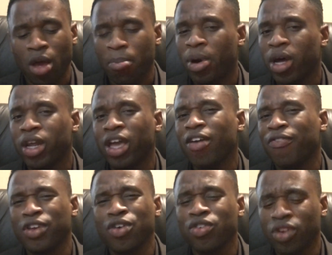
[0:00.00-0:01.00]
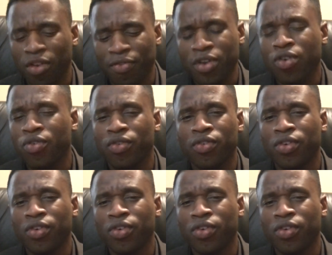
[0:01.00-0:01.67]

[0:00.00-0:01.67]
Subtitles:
But if you